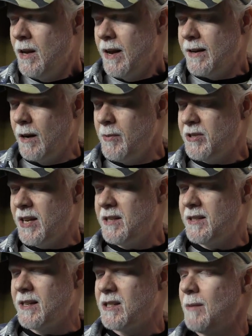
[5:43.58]
It almost
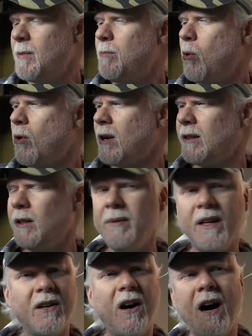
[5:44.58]
tastes like someone poured a little
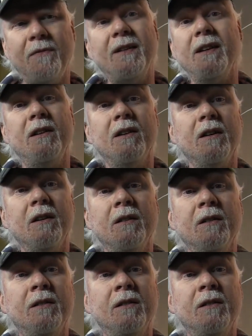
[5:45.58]
bit of coffee in here.